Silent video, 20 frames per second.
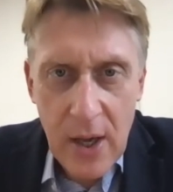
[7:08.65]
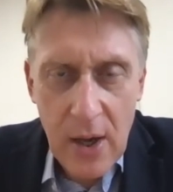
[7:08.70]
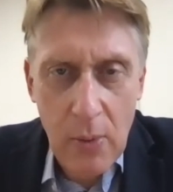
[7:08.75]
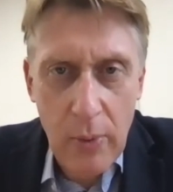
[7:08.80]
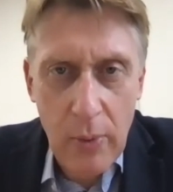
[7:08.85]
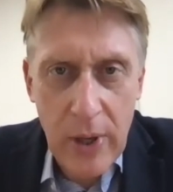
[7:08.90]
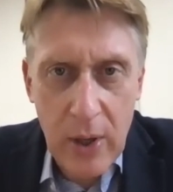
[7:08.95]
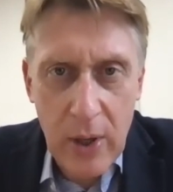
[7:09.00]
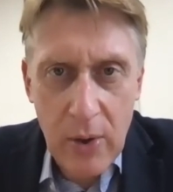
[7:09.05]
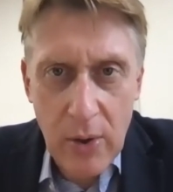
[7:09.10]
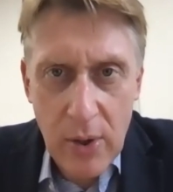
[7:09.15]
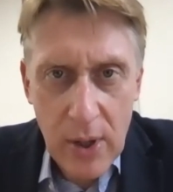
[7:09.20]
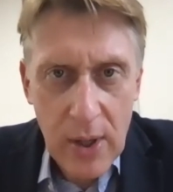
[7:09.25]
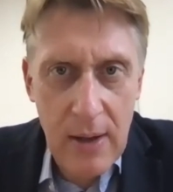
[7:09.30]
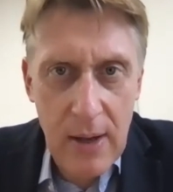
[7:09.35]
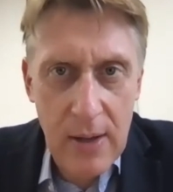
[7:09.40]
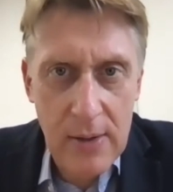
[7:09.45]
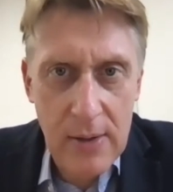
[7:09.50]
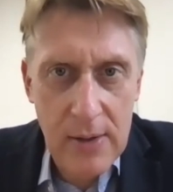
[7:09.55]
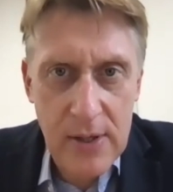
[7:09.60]
we could
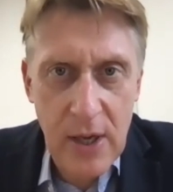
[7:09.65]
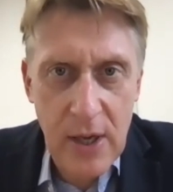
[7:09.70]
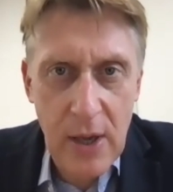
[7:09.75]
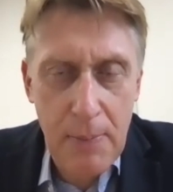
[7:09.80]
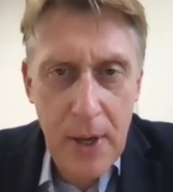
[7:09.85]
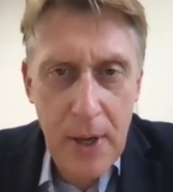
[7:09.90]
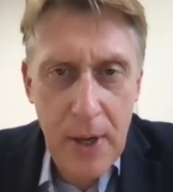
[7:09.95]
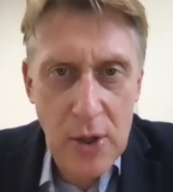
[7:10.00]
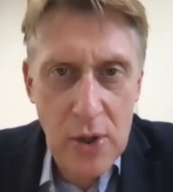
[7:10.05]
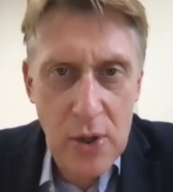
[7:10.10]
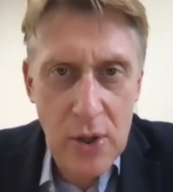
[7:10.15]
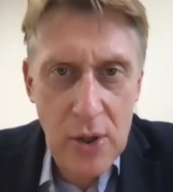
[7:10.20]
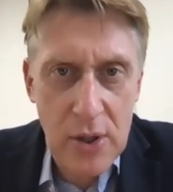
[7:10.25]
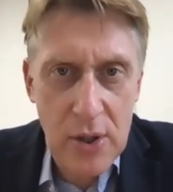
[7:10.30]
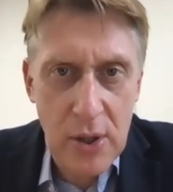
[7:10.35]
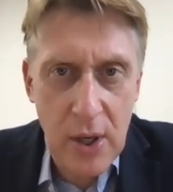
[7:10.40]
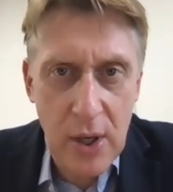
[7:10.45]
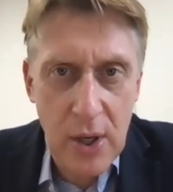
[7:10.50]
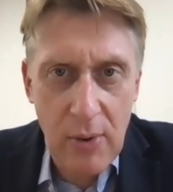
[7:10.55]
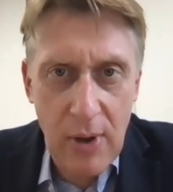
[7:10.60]
see a
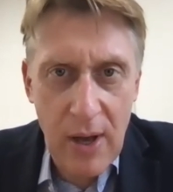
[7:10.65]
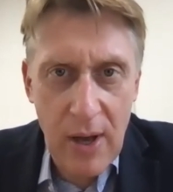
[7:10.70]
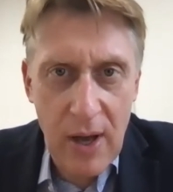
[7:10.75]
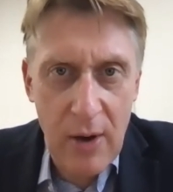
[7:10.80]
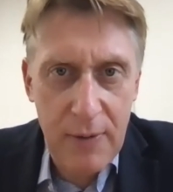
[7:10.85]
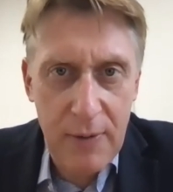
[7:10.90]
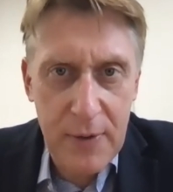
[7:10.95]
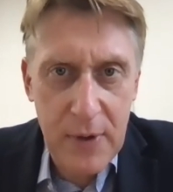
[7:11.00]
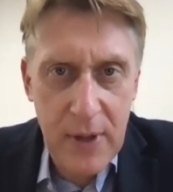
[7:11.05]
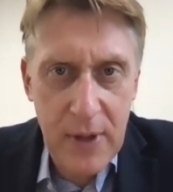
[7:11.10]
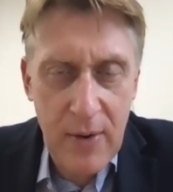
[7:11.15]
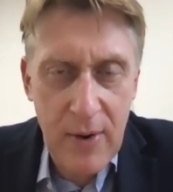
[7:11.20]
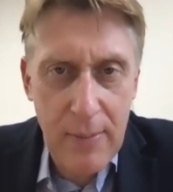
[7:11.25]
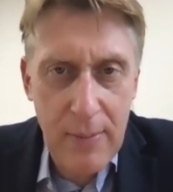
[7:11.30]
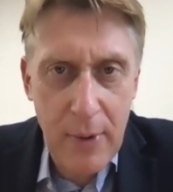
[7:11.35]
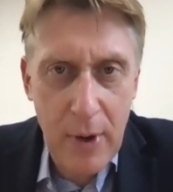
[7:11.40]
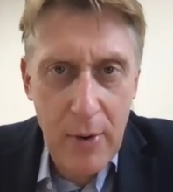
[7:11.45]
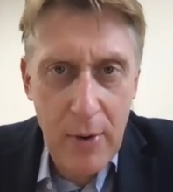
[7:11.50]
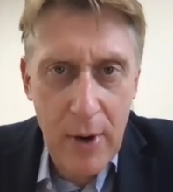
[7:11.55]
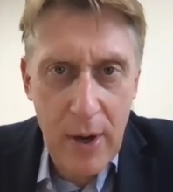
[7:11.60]
patient, after their
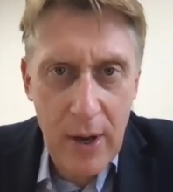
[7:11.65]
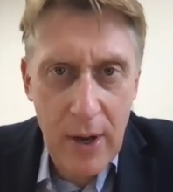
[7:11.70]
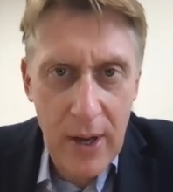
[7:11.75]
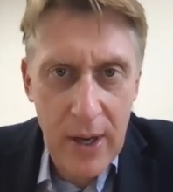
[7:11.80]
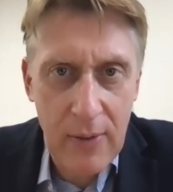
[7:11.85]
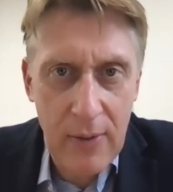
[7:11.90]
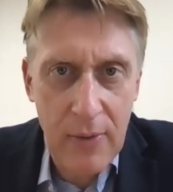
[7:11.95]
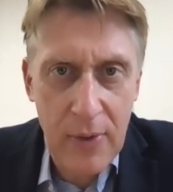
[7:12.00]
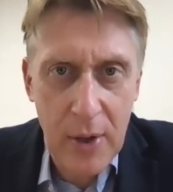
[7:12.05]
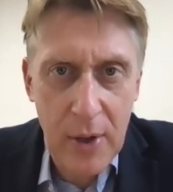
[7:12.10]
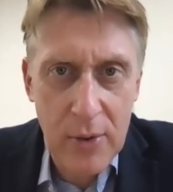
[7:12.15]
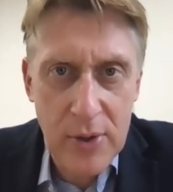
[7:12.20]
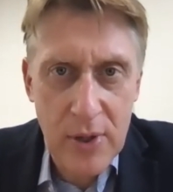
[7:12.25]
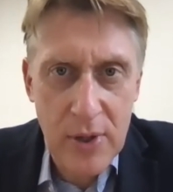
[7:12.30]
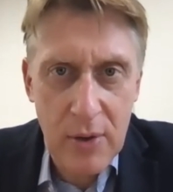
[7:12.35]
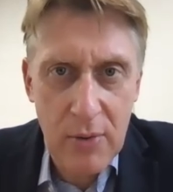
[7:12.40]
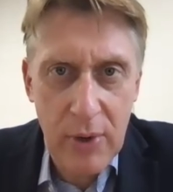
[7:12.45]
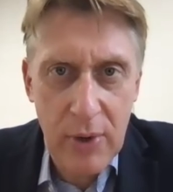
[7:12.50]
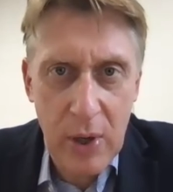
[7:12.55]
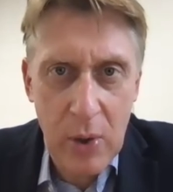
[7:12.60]
MRI, and those
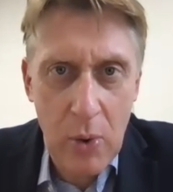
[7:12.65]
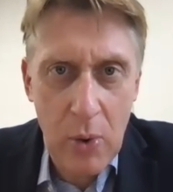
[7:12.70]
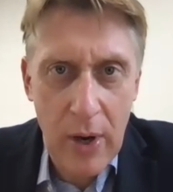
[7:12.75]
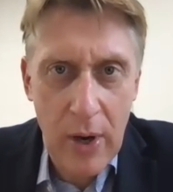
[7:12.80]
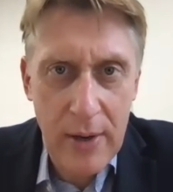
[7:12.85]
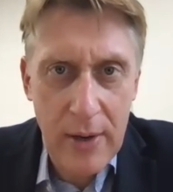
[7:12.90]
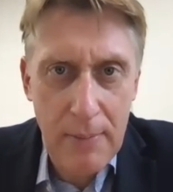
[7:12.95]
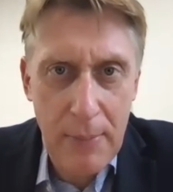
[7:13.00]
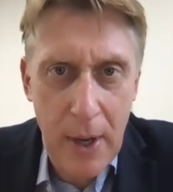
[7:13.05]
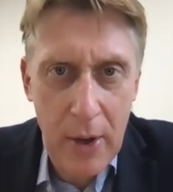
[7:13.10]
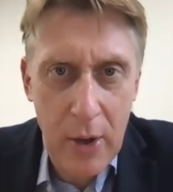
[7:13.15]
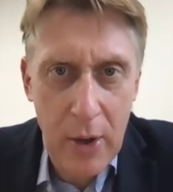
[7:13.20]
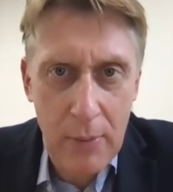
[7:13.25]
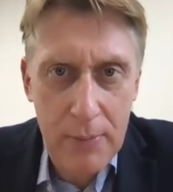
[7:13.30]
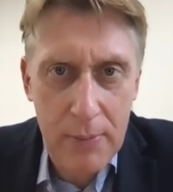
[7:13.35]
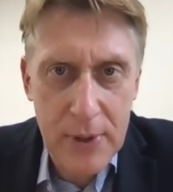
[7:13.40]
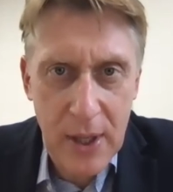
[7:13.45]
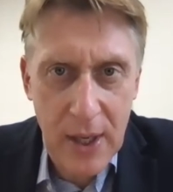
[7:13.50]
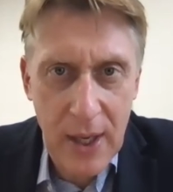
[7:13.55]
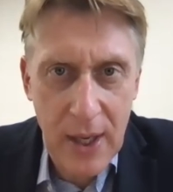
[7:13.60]
that required a
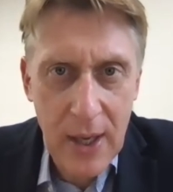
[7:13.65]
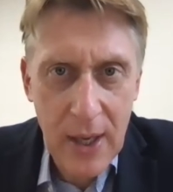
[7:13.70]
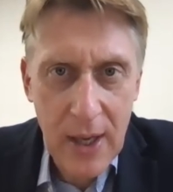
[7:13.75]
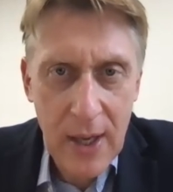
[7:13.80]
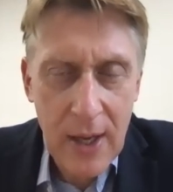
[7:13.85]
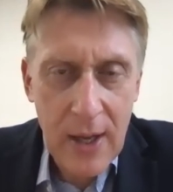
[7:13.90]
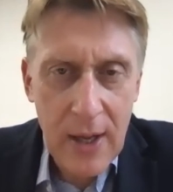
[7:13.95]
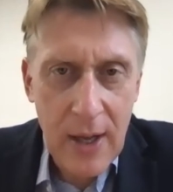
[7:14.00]
biopsy,